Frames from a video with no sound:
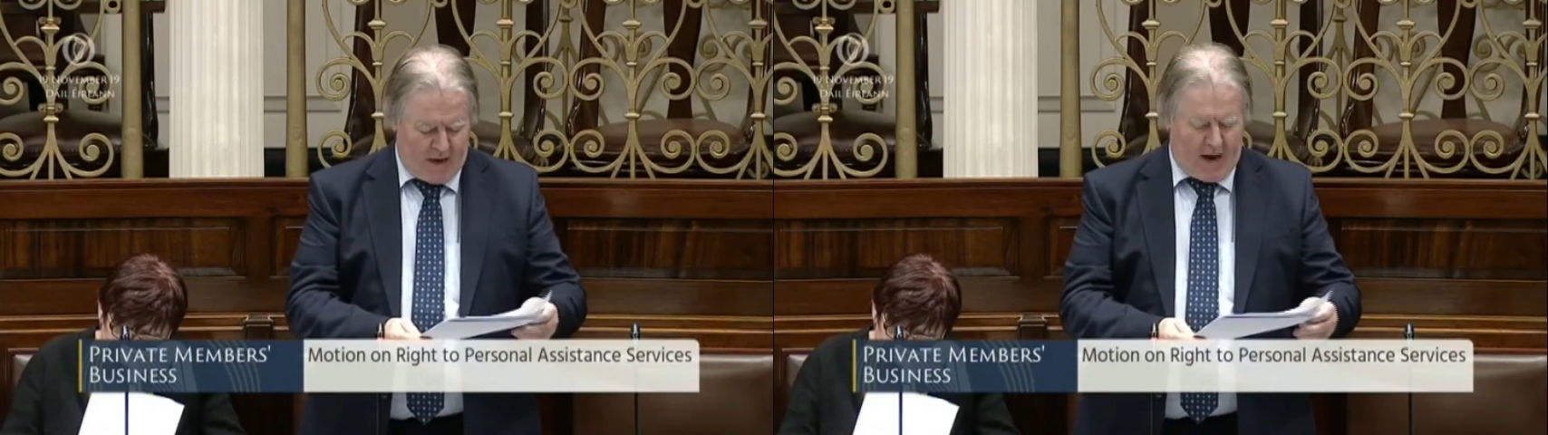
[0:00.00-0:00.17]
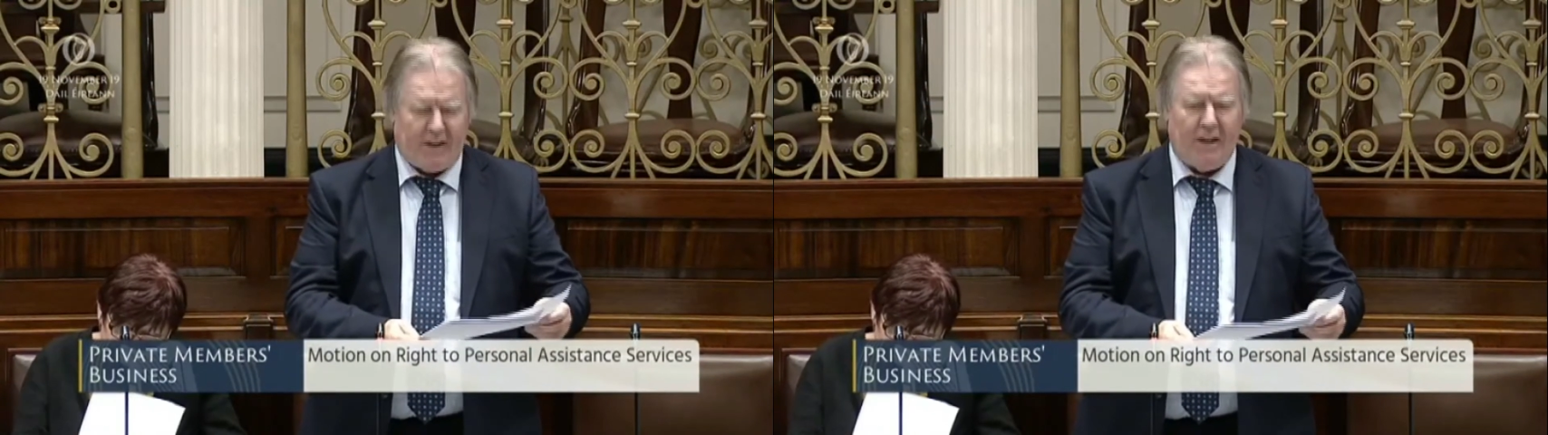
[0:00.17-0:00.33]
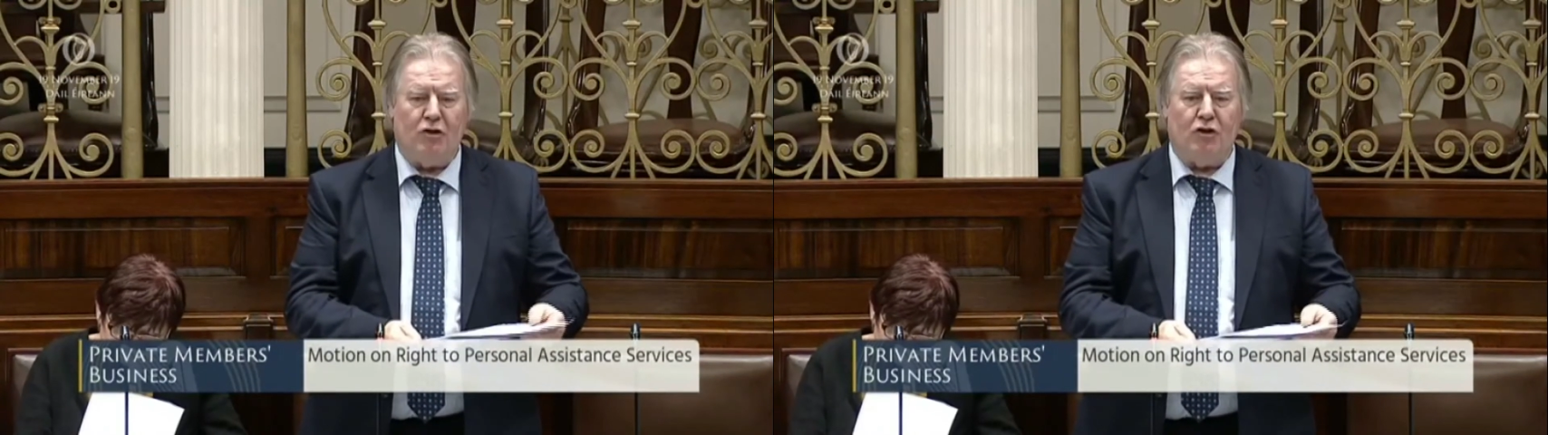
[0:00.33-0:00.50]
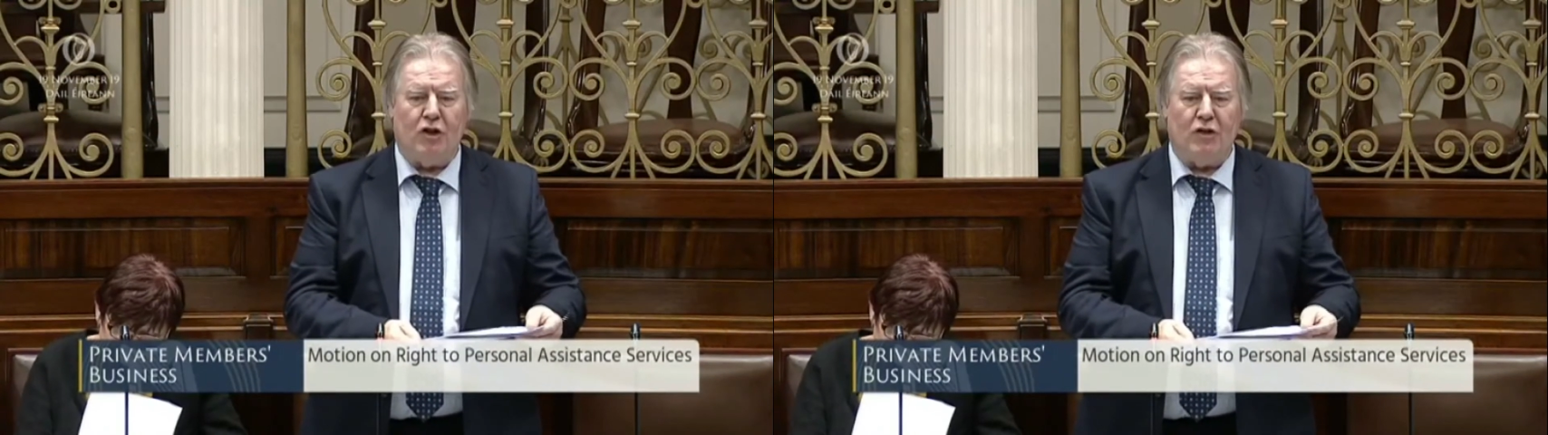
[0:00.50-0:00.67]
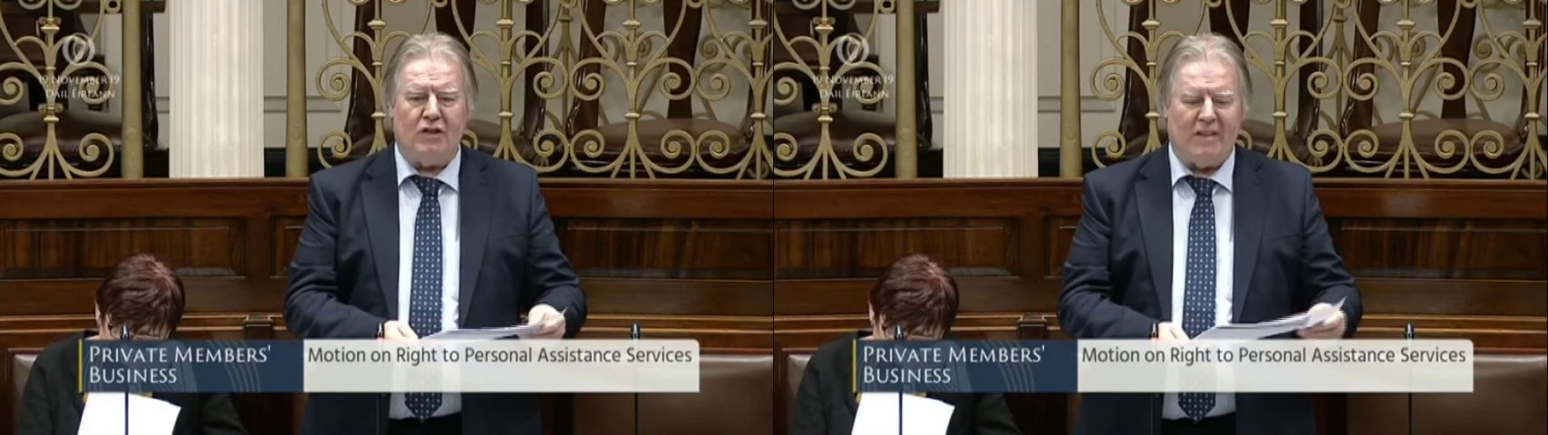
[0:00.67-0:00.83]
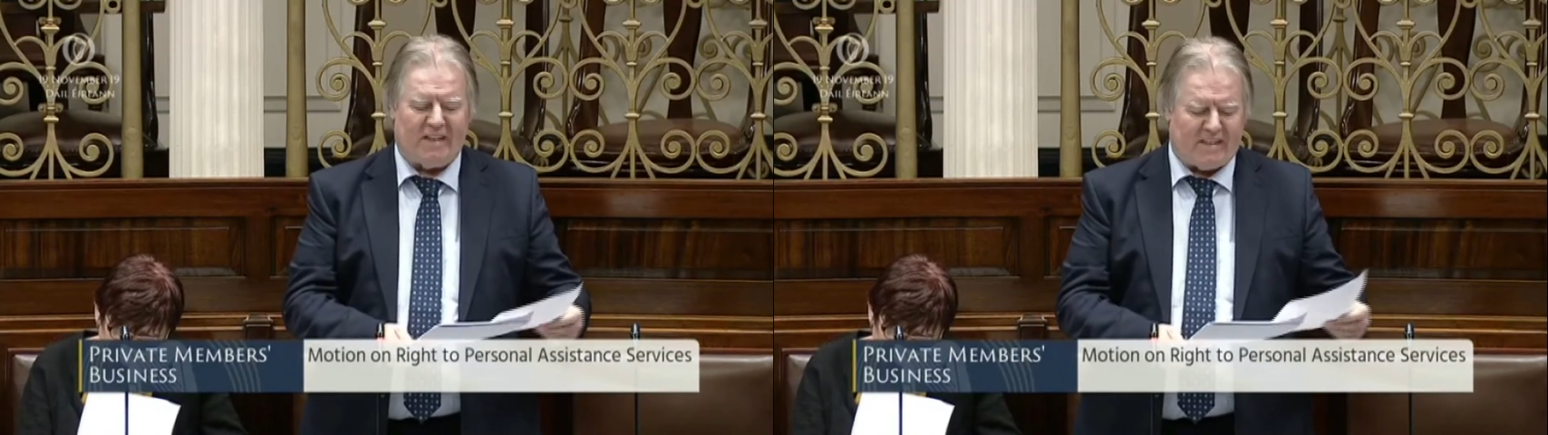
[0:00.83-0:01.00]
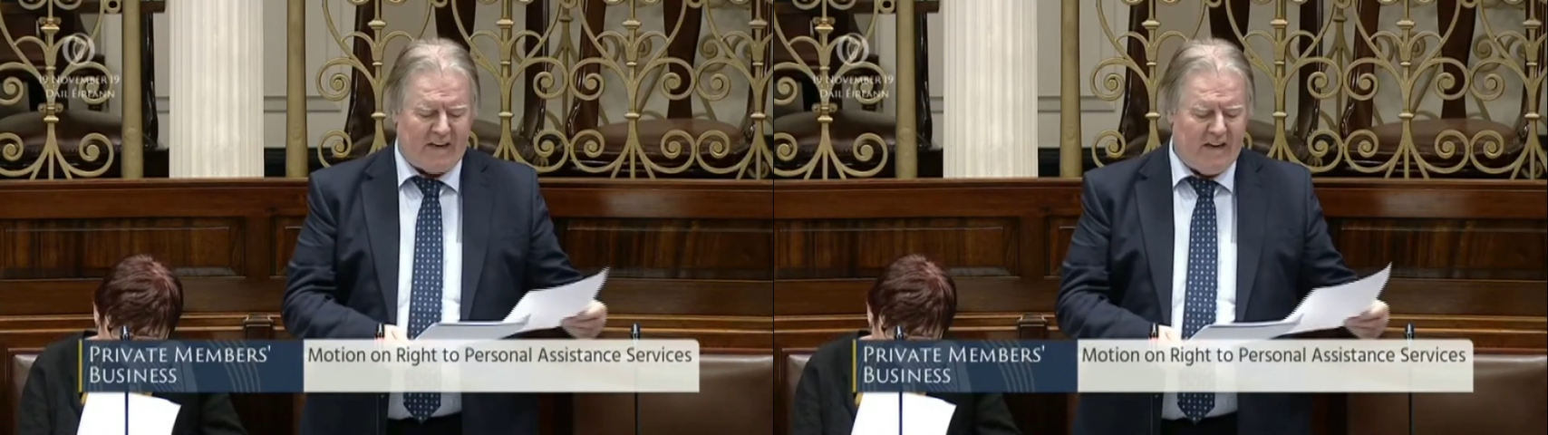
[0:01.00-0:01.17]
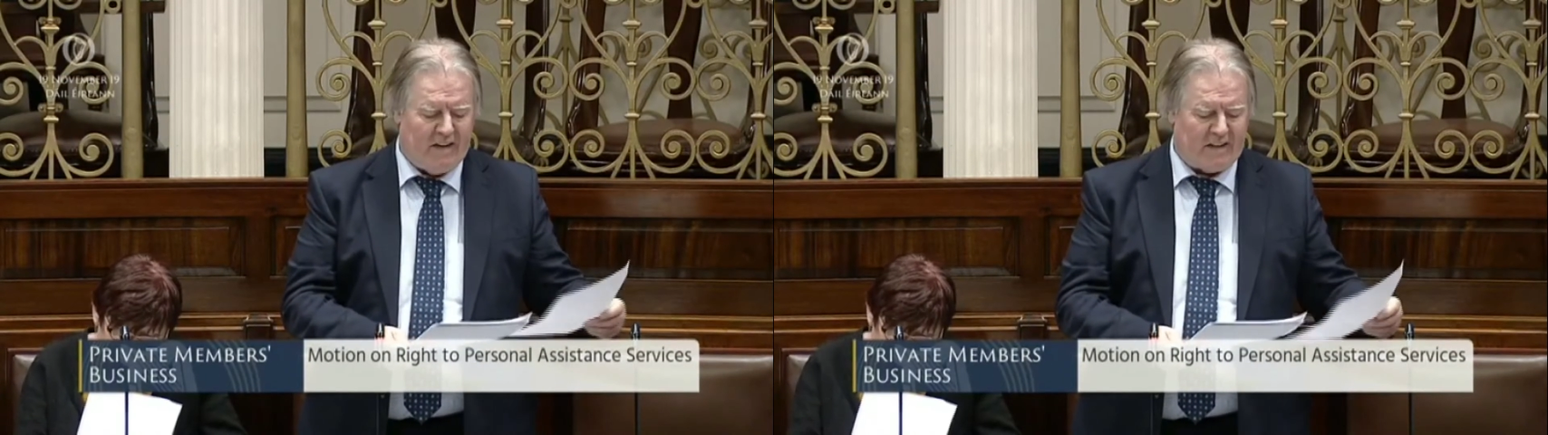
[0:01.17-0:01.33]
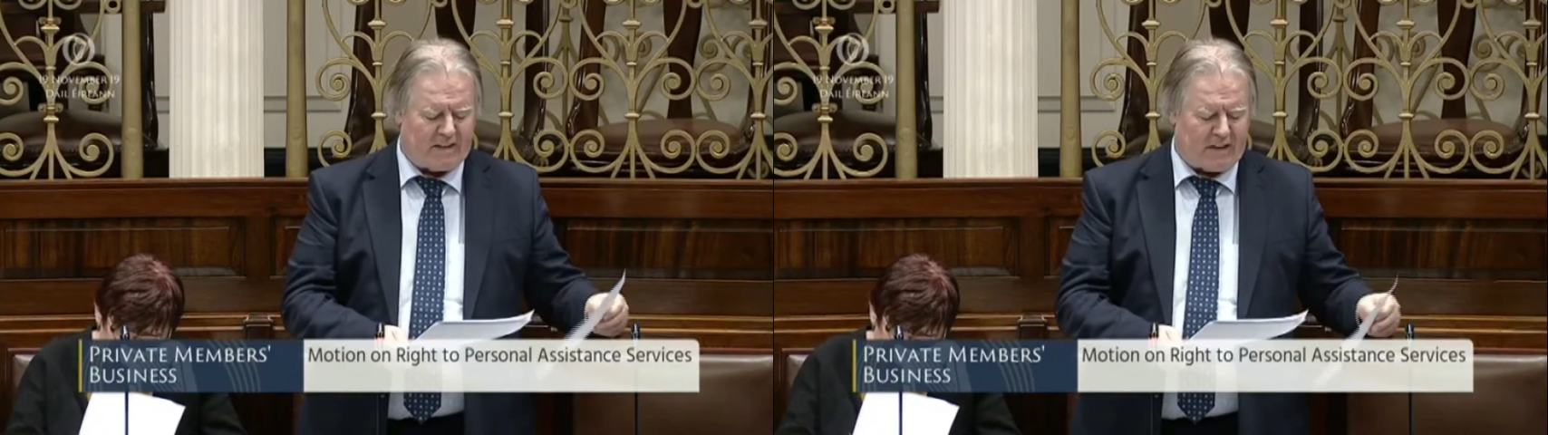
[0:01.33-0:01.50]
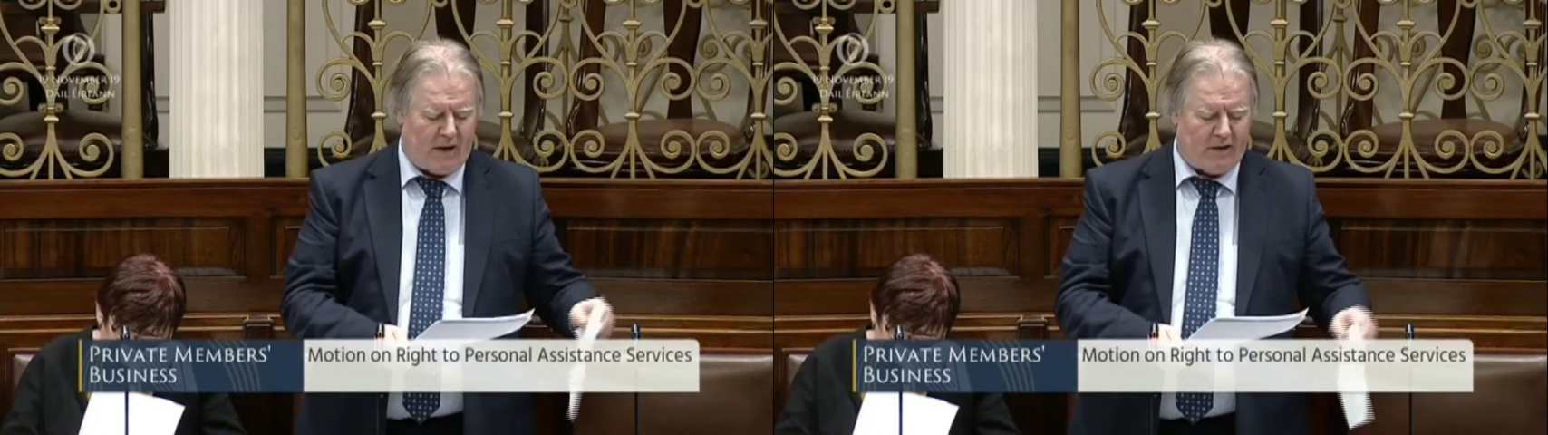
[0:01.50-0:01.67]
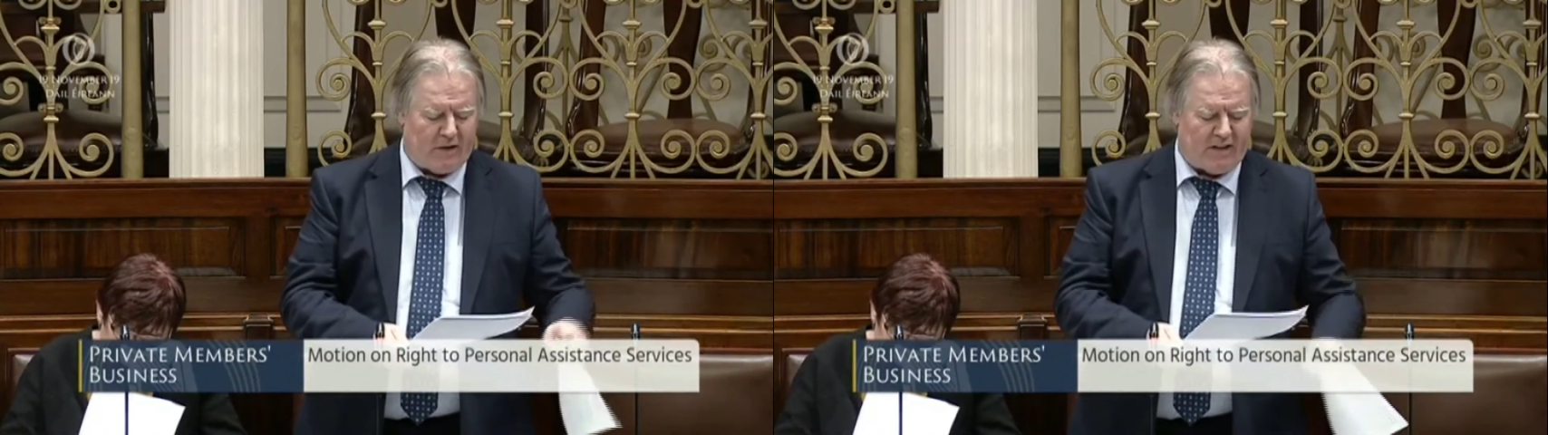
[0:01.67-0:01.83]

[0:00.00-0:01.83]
and introducing a single standard